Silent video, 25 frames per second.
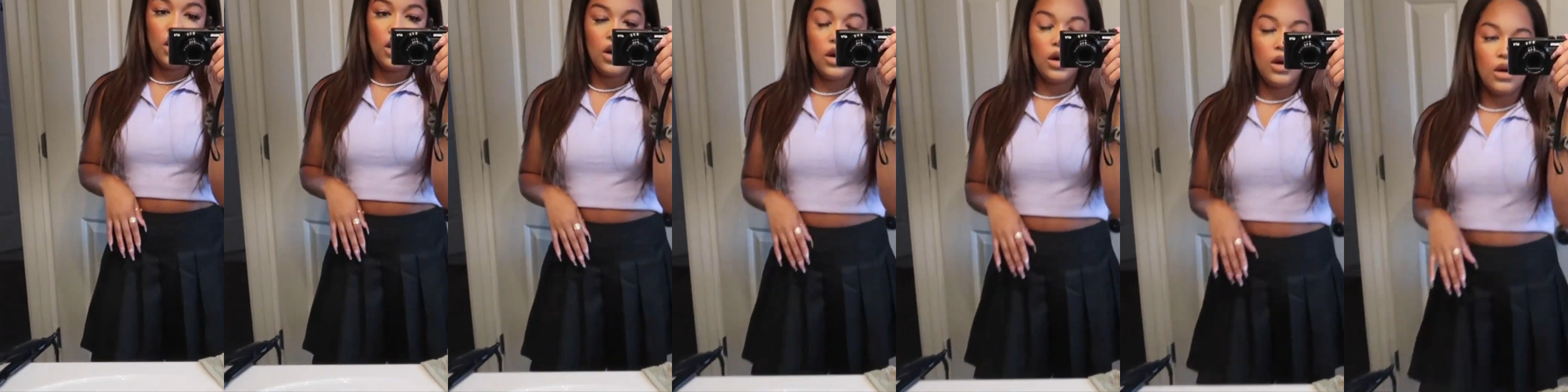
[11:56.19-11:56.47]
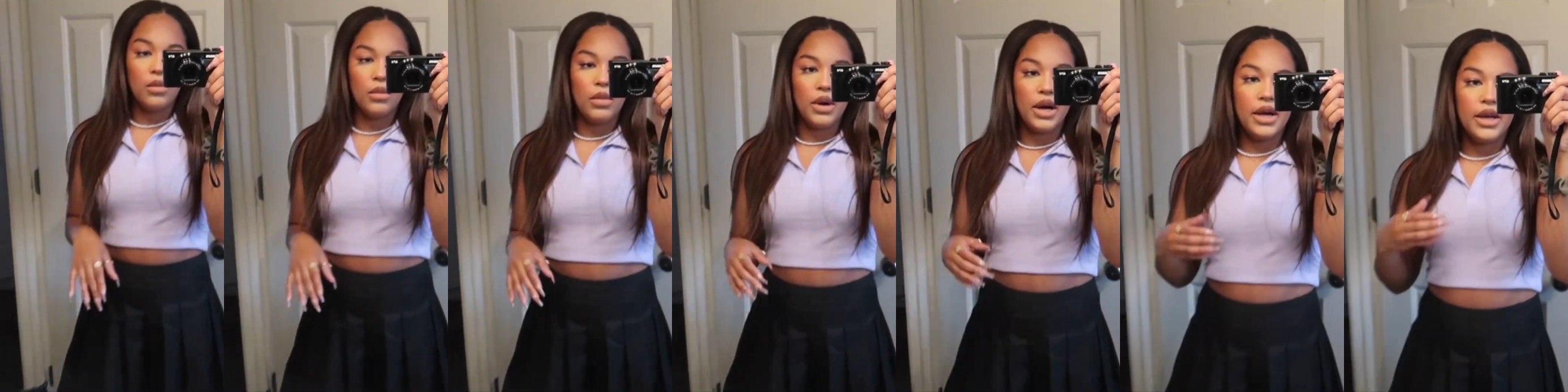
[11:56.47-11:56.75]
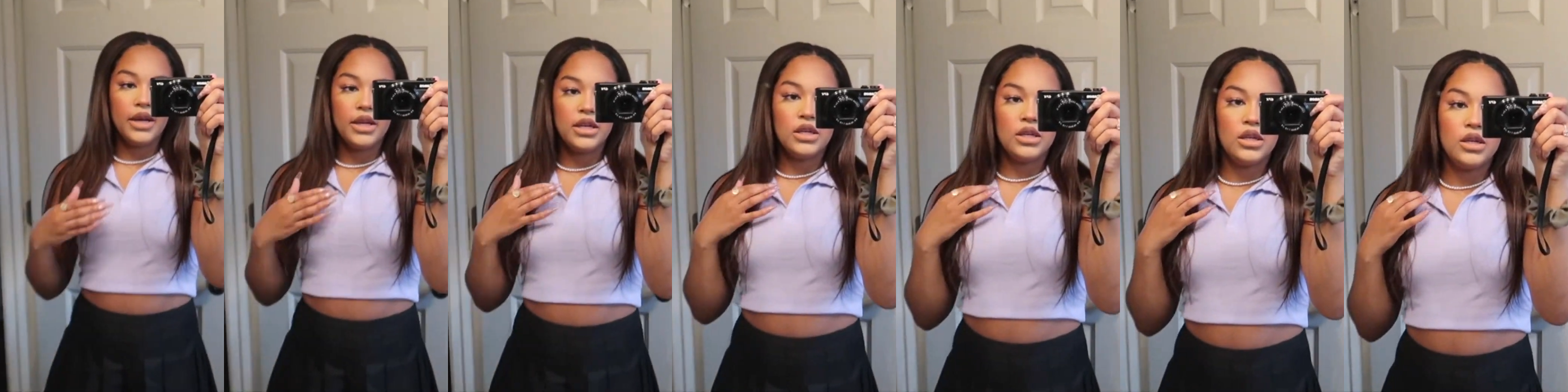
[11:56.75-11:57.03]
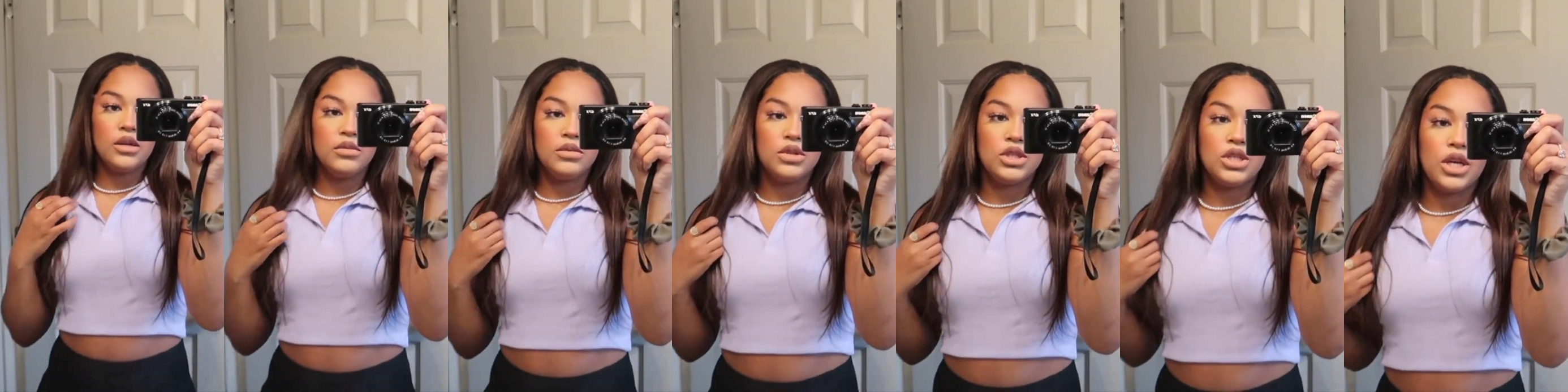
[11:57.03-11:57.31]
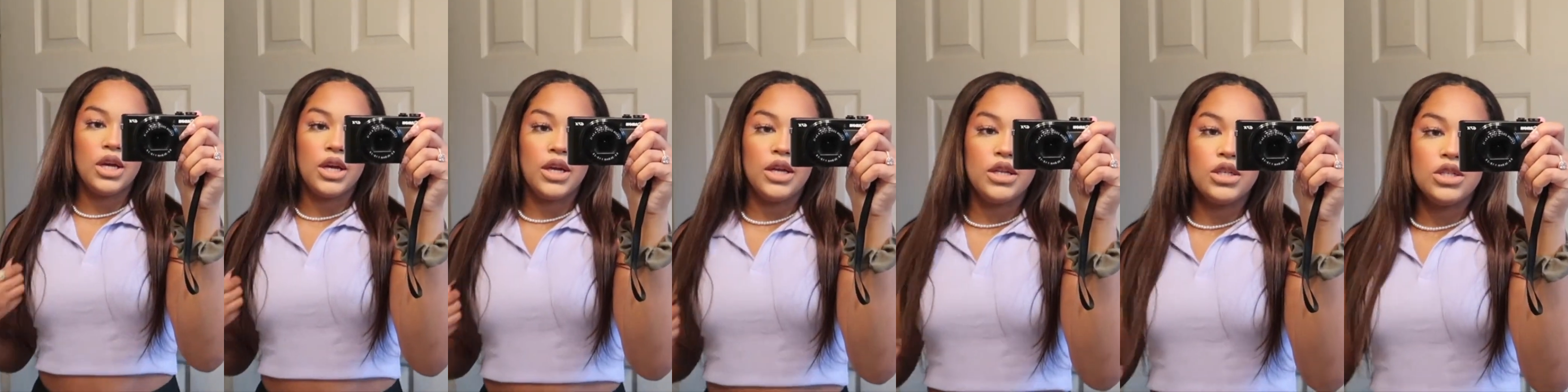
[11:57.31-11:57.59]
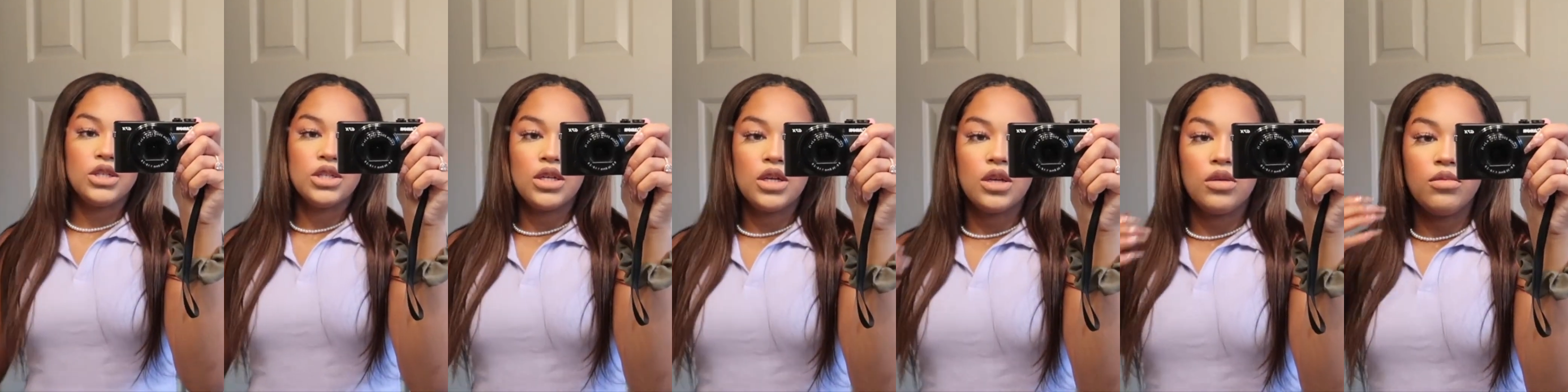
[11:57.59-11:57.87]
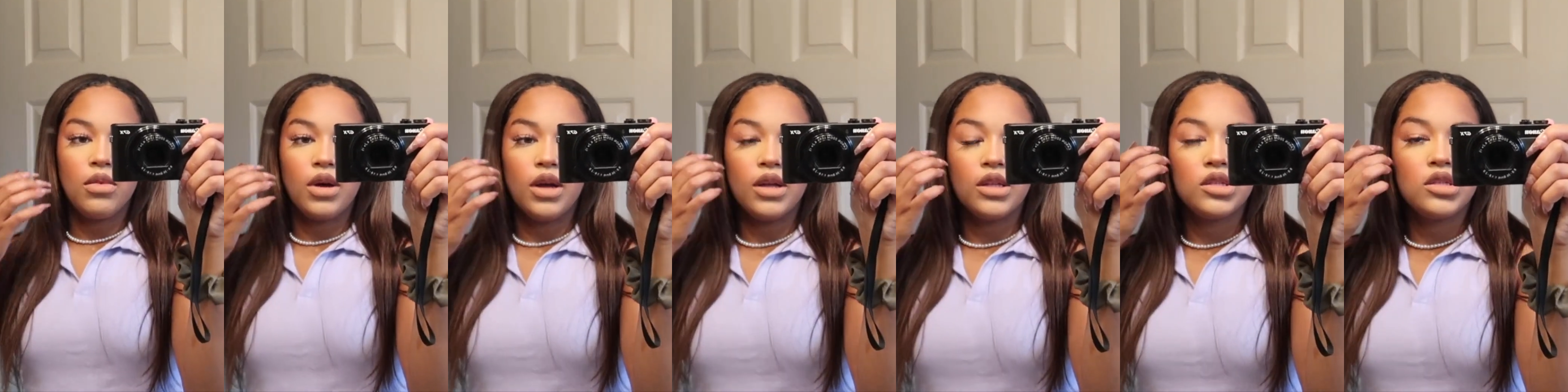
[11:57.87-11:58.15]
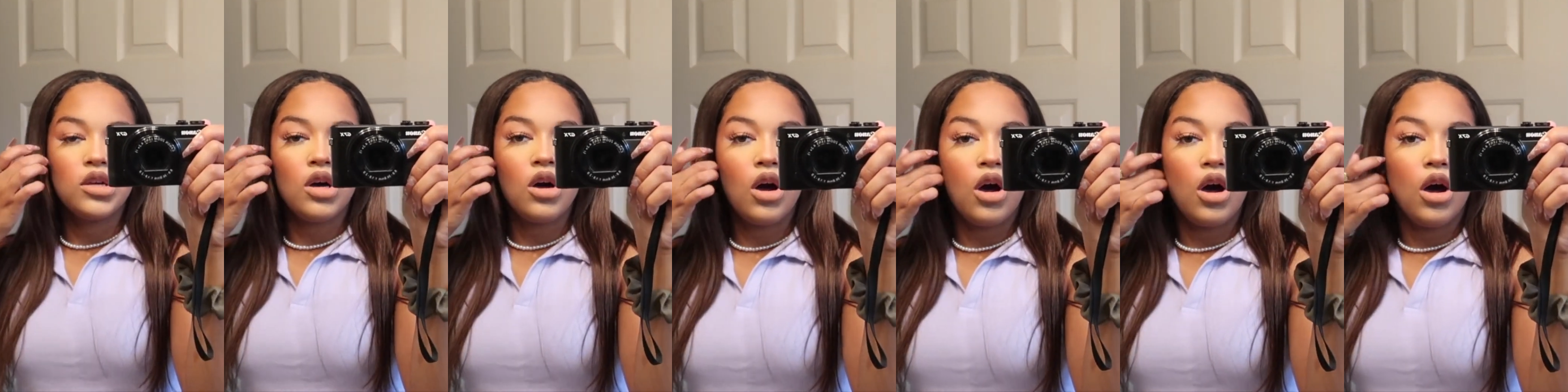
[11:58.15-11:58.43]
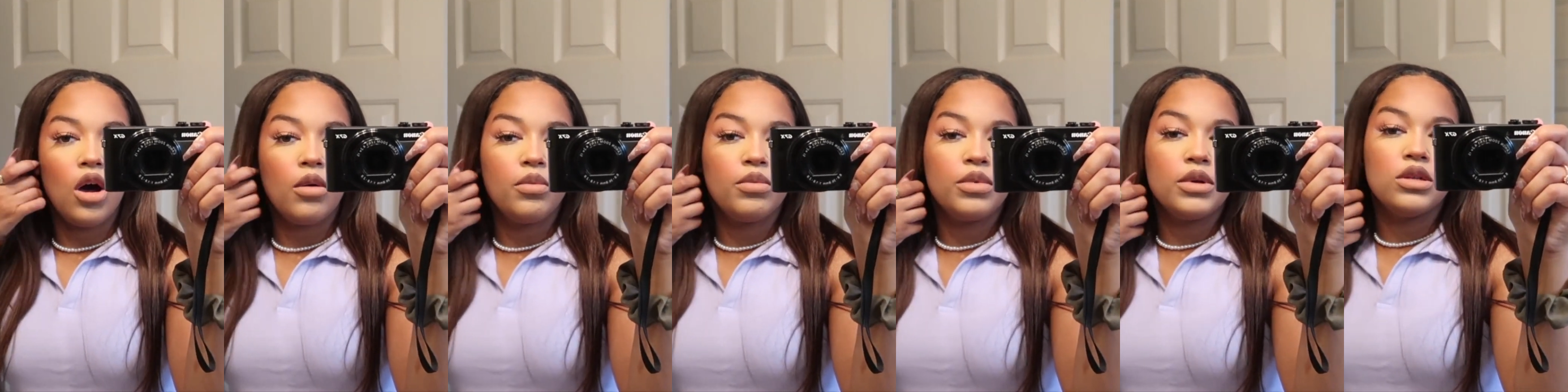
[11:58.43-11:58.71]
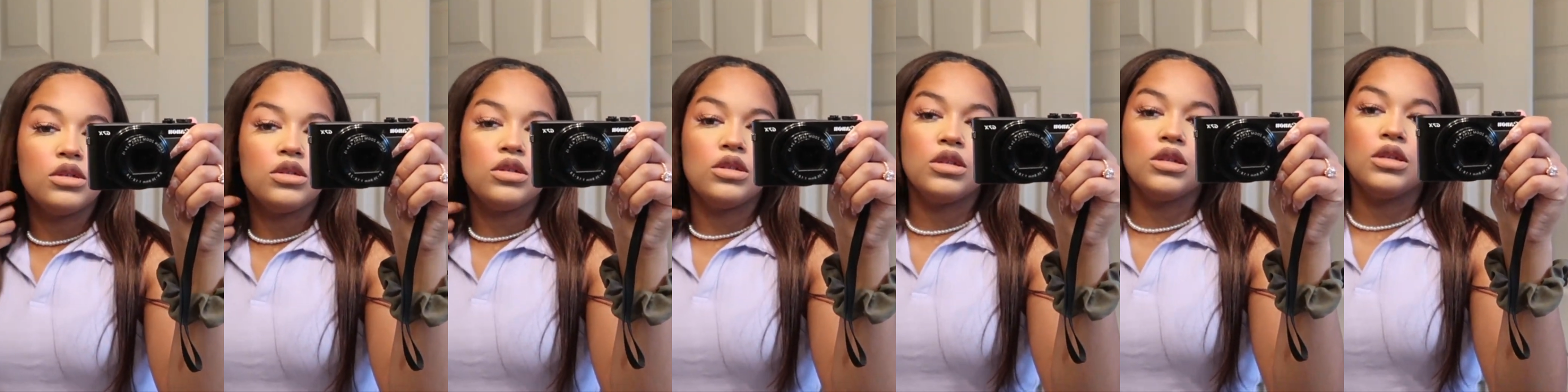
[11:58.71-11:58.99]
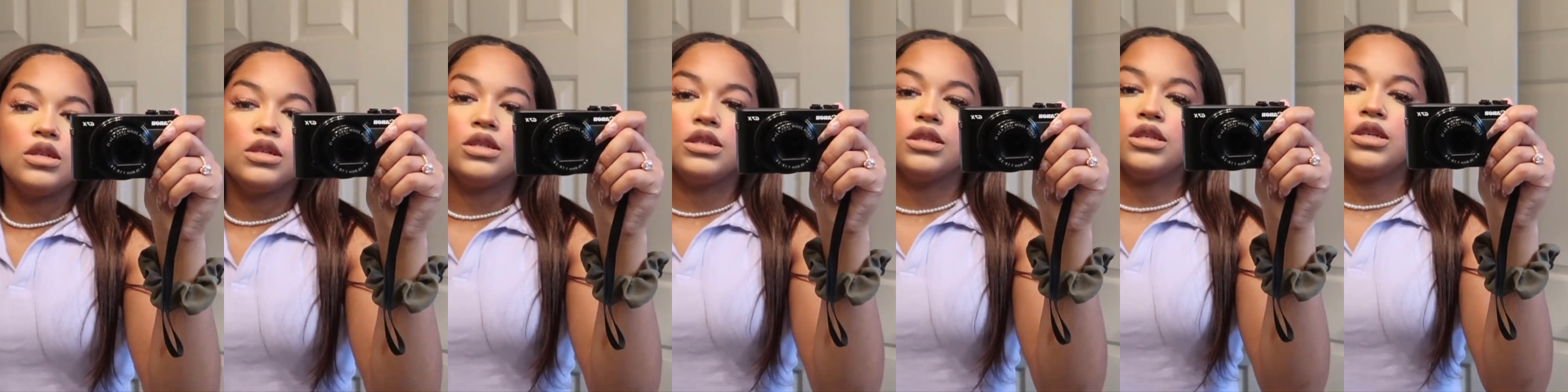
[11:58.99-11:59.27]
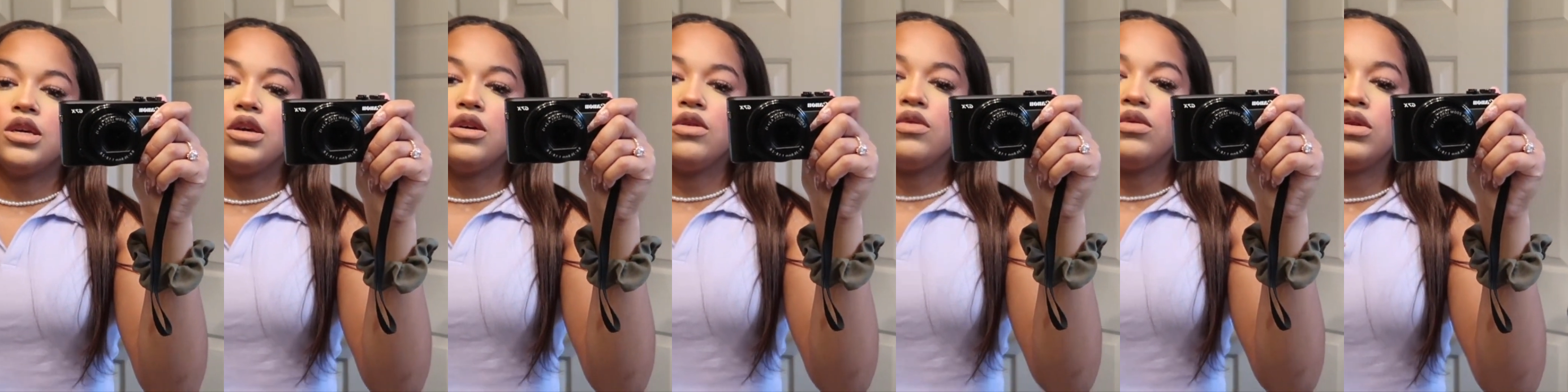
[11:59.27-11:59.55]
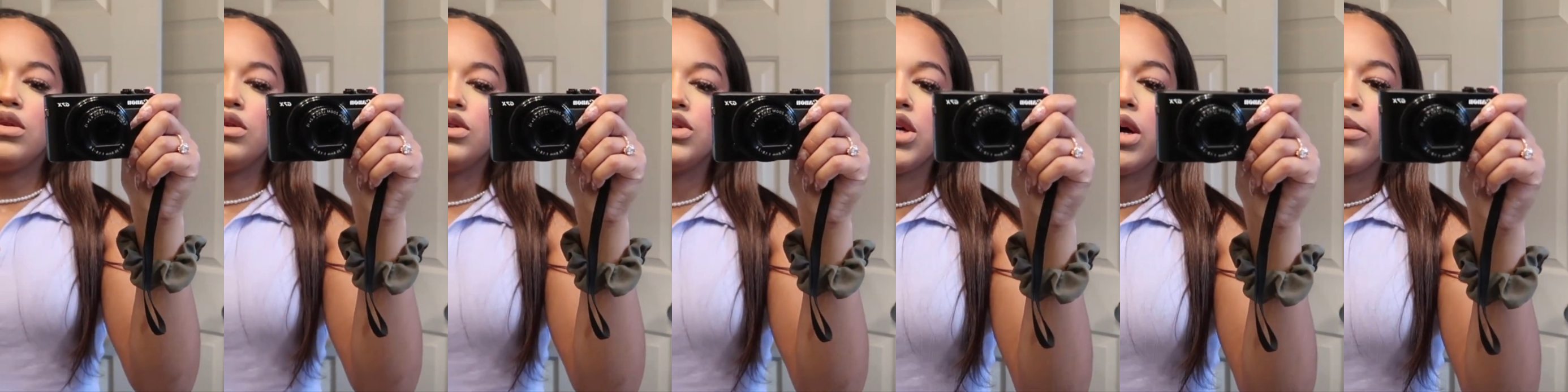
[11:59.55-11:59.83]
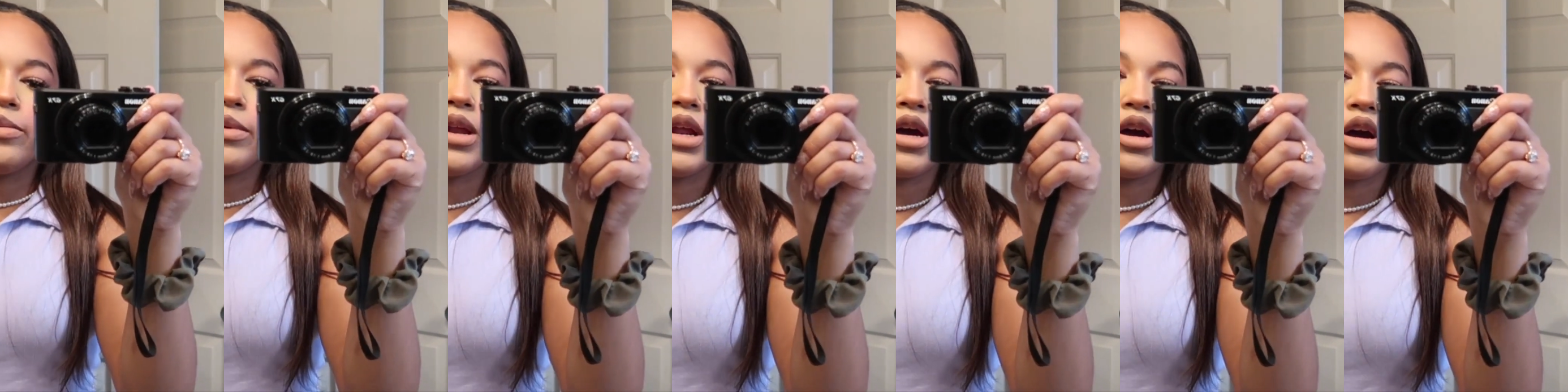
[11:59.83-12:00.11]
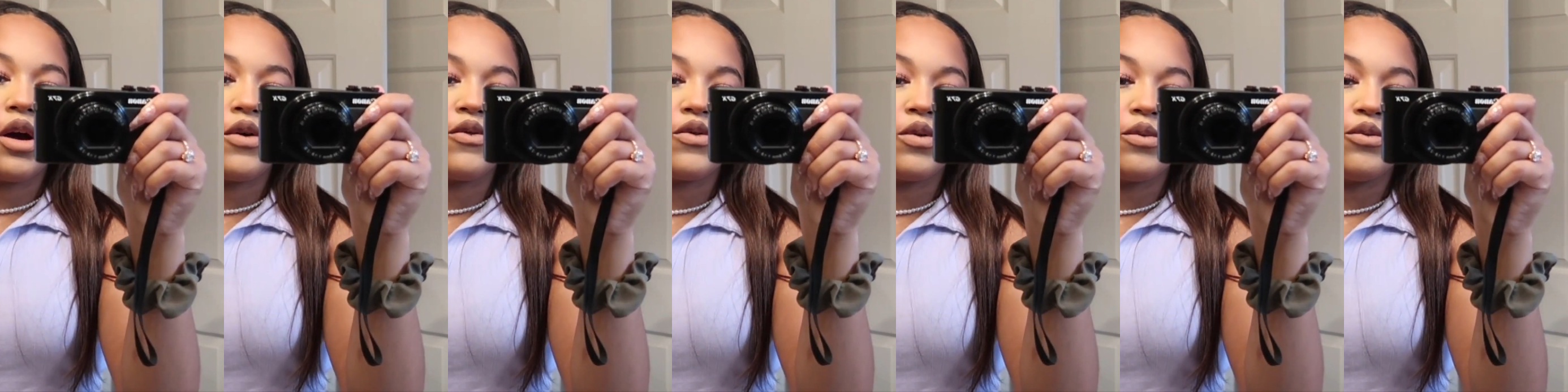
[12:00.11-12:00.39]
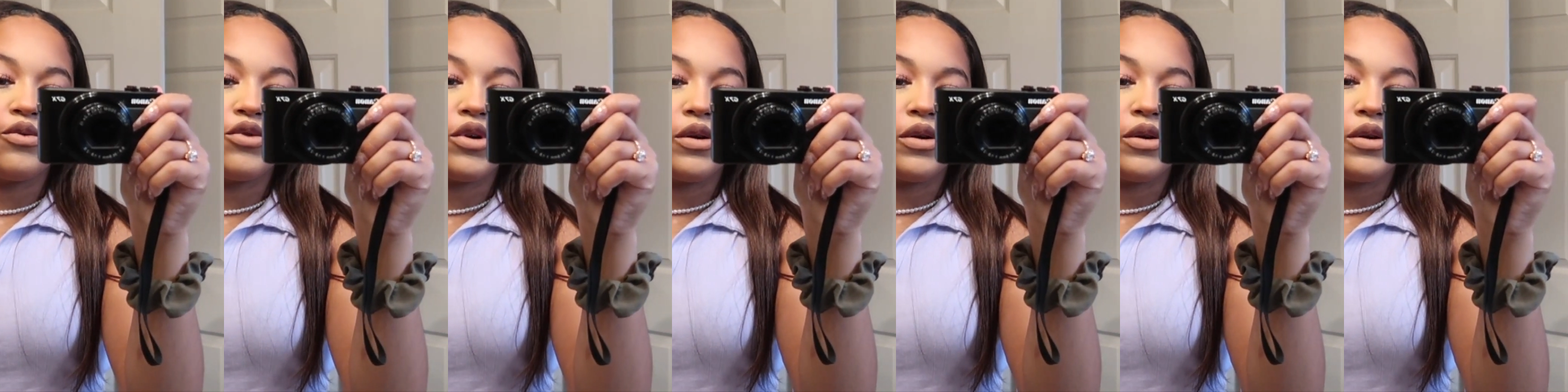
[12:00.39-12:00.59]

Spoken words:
I ended up changing my top into this cute little top that I got from